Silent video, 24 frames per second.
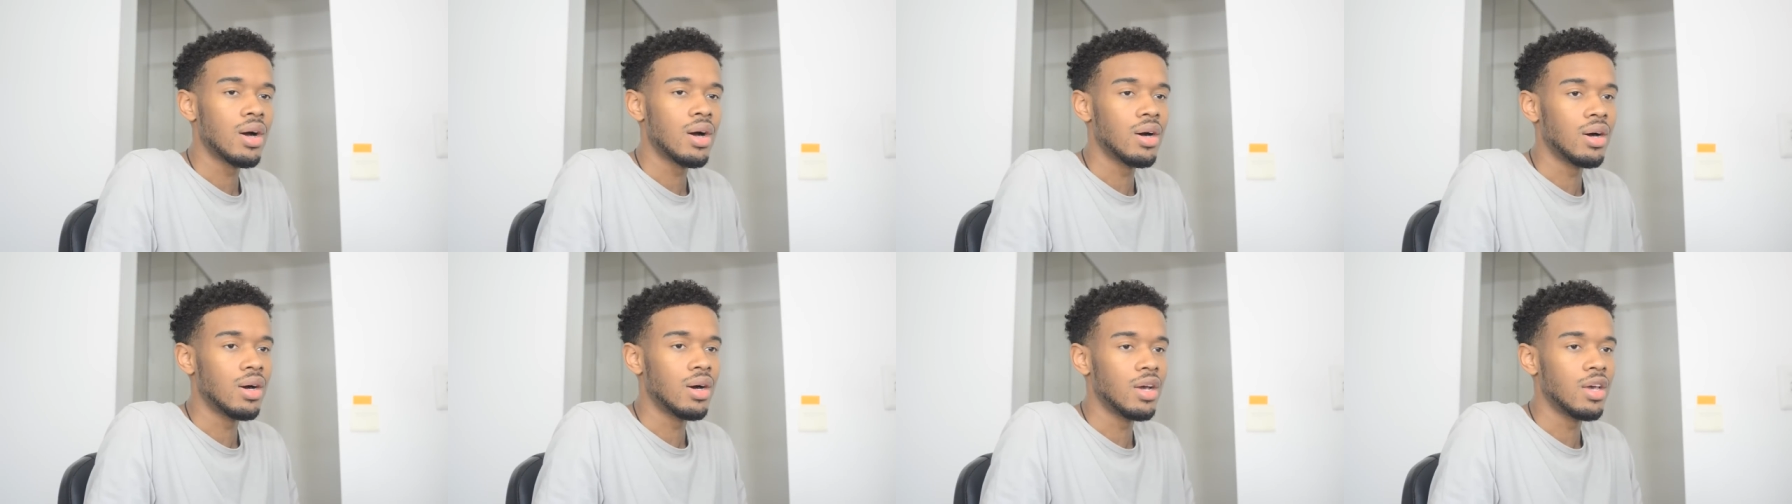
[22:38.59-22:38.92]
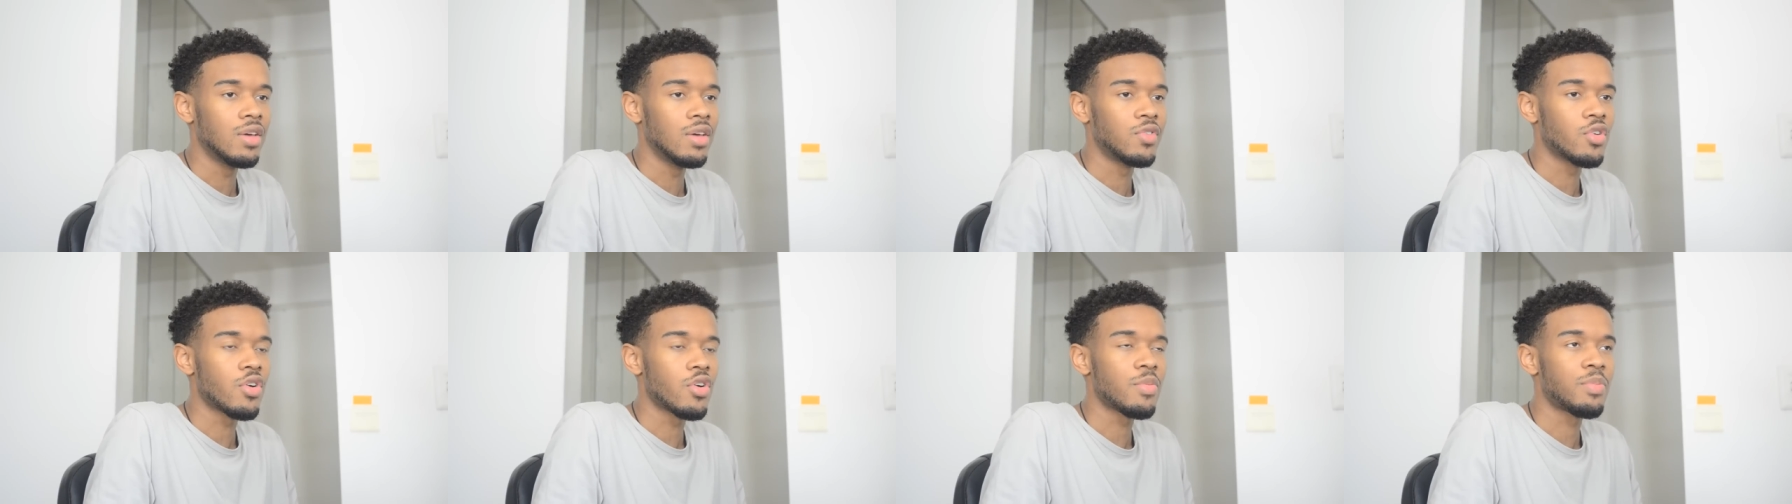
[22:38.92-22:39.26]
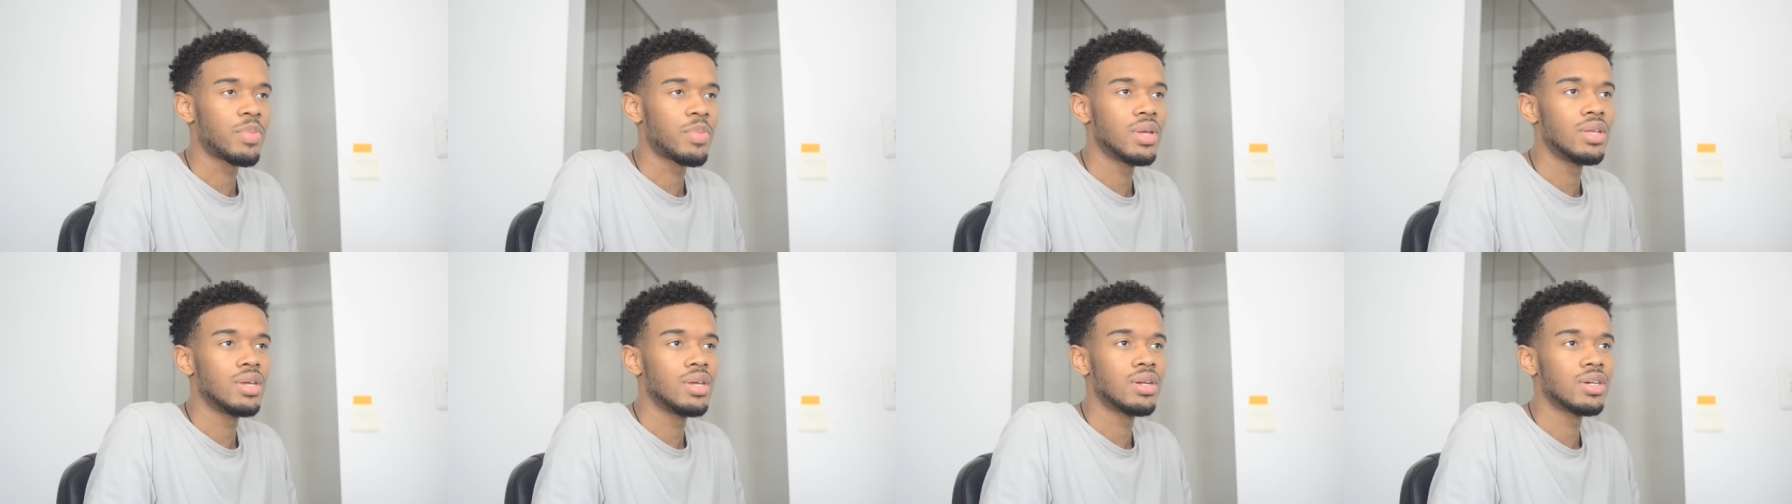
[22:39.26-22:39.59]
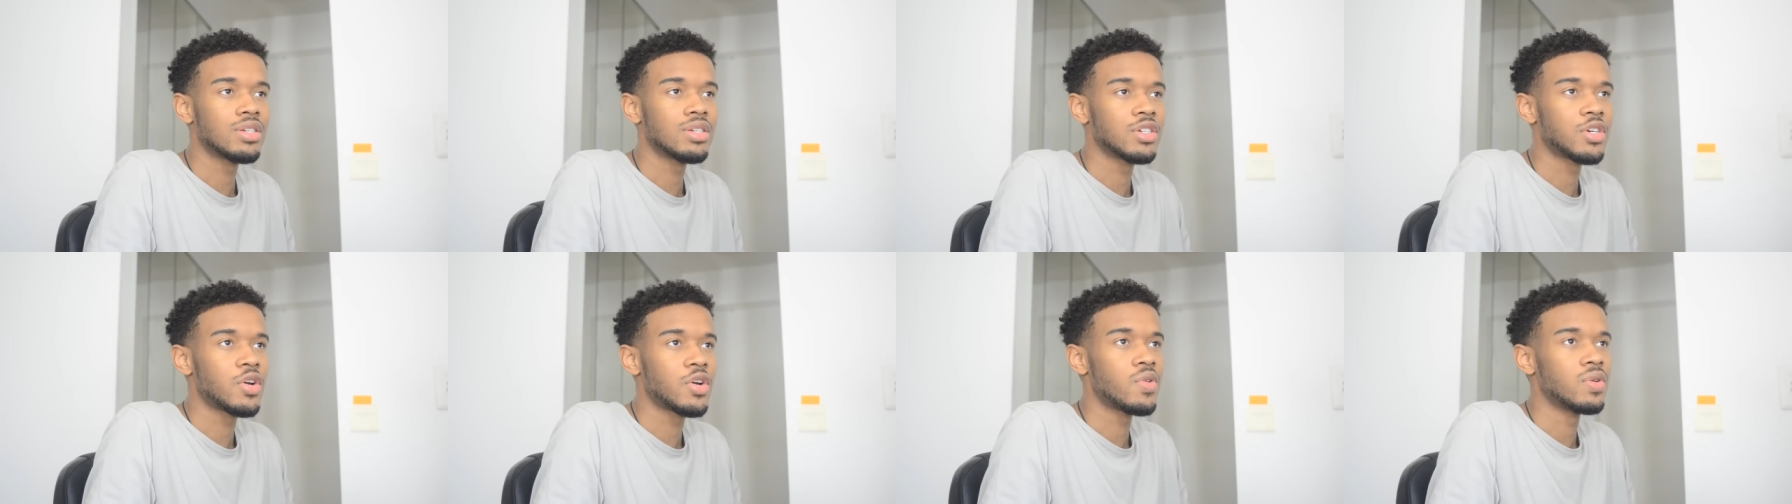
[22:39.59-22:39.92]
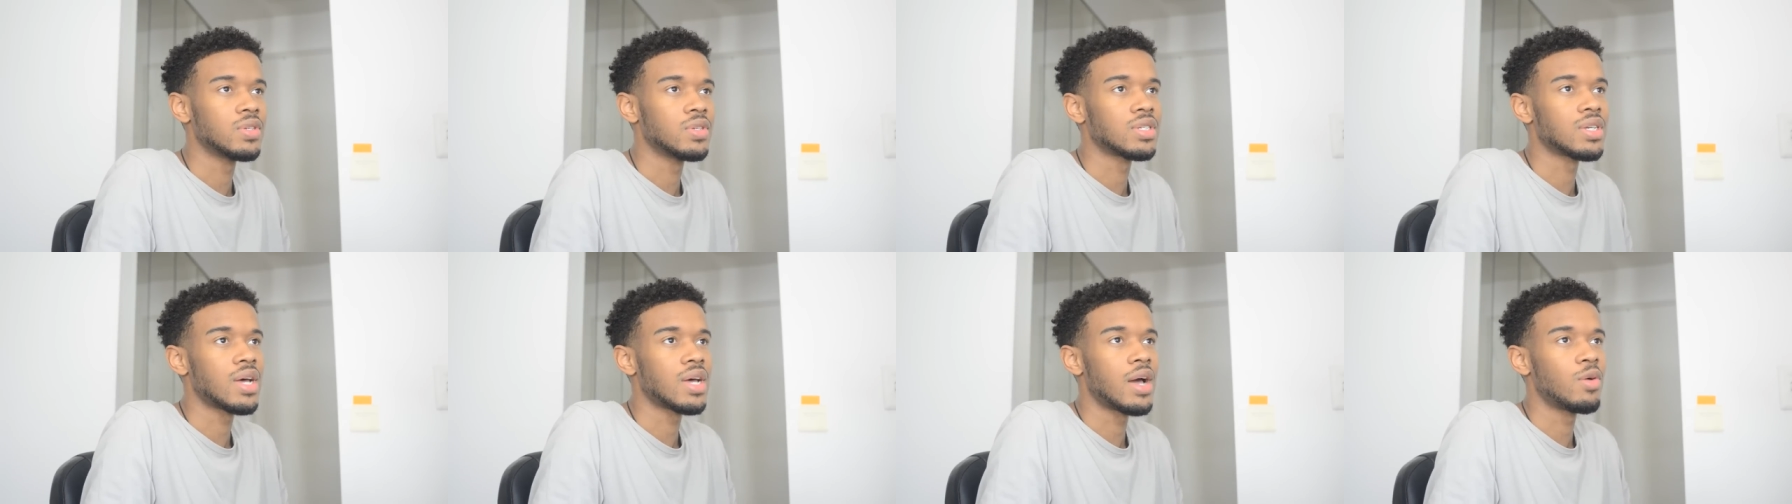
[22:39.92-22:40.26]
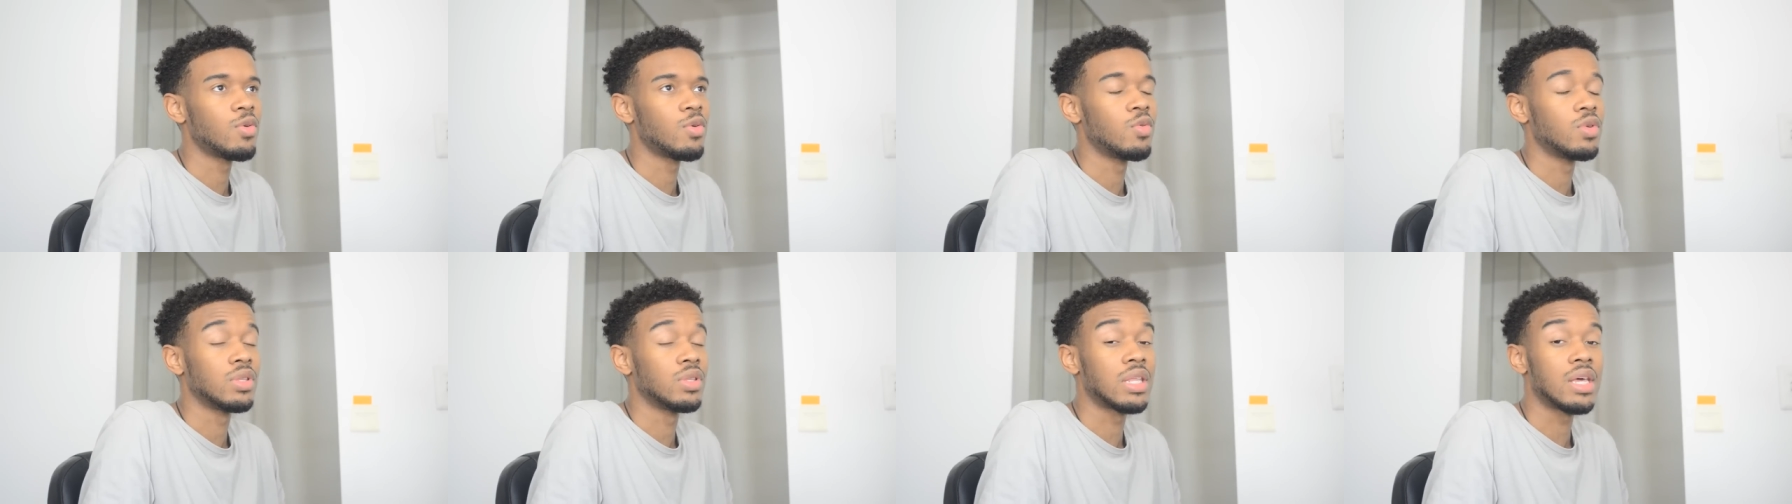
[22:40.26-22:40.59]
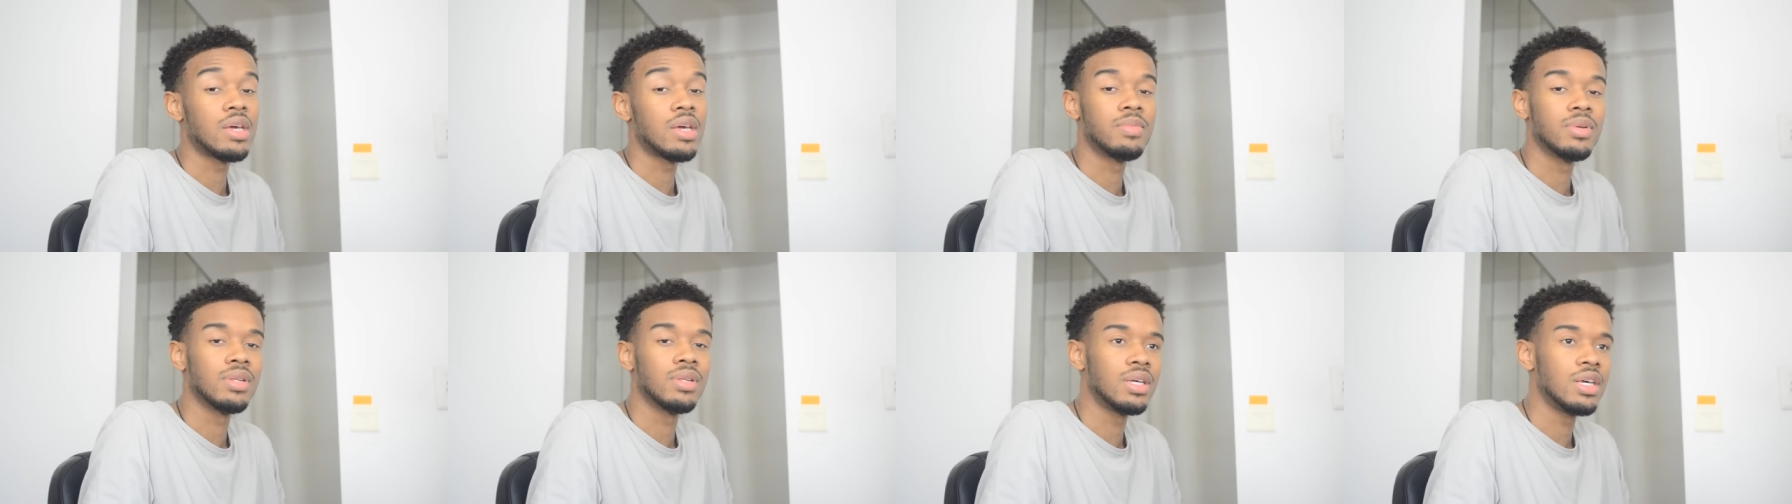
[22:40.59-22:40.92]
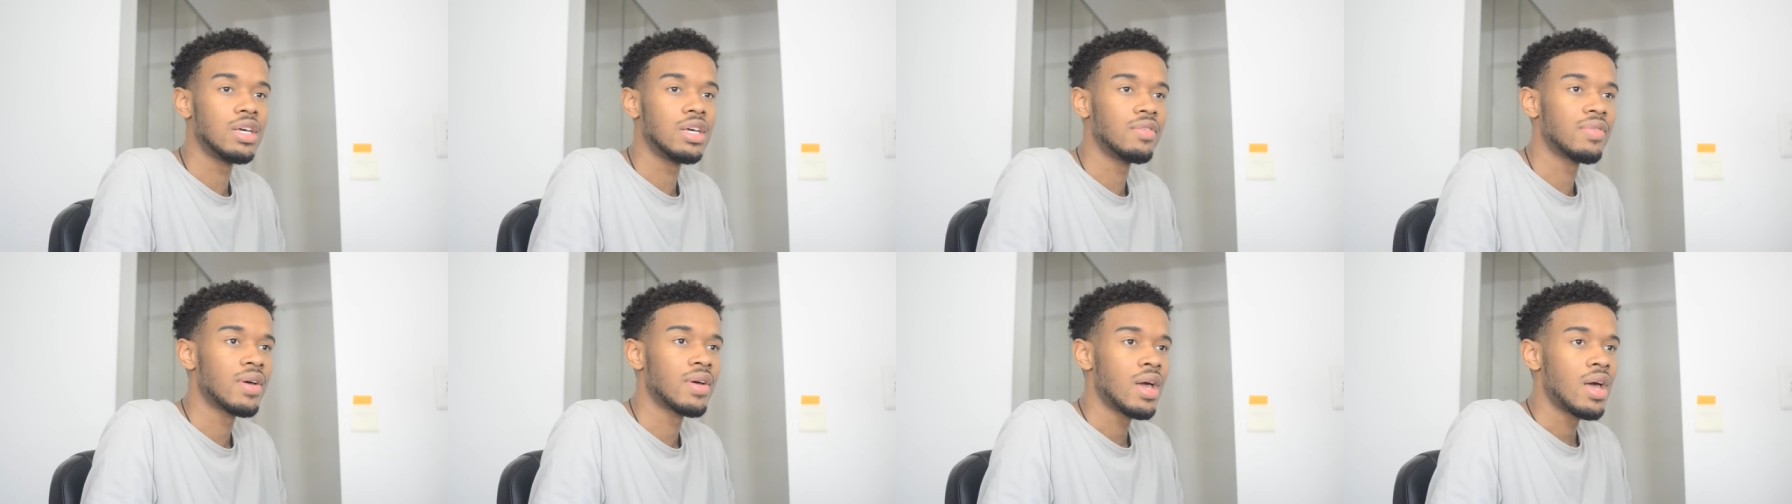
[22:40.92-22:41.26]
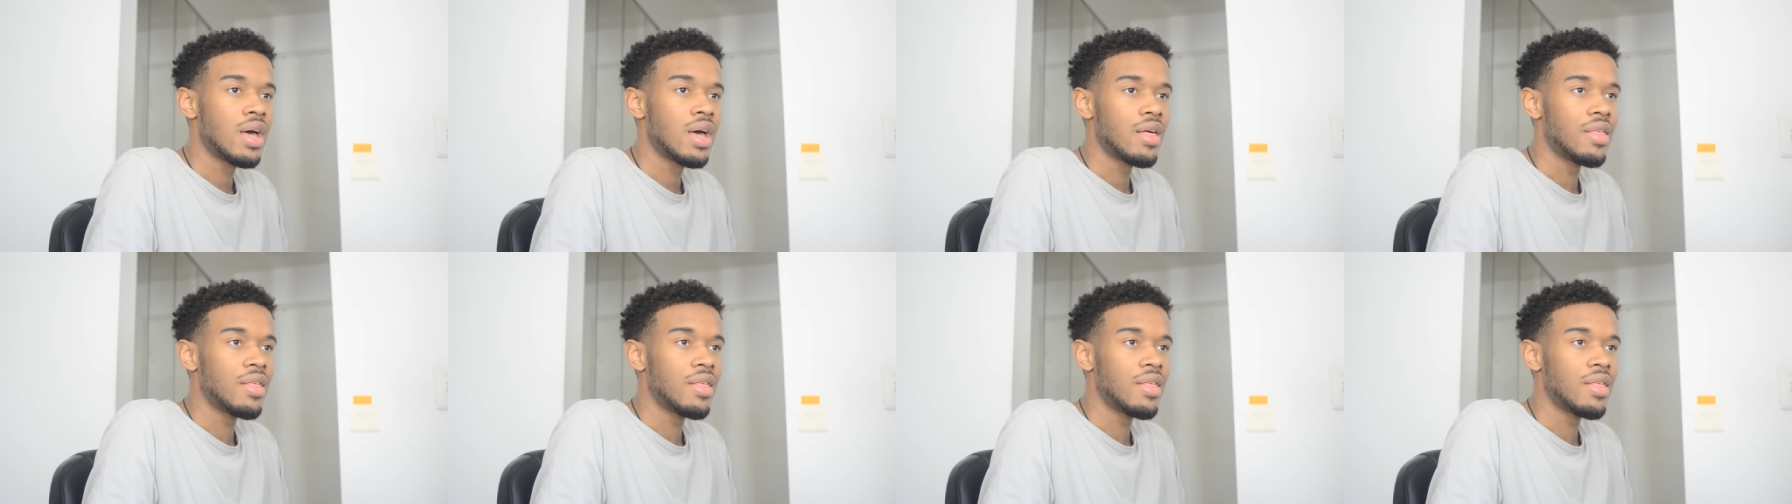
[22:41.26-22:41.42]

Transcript: Uh, if your opinion doesn't coincide with what they believe,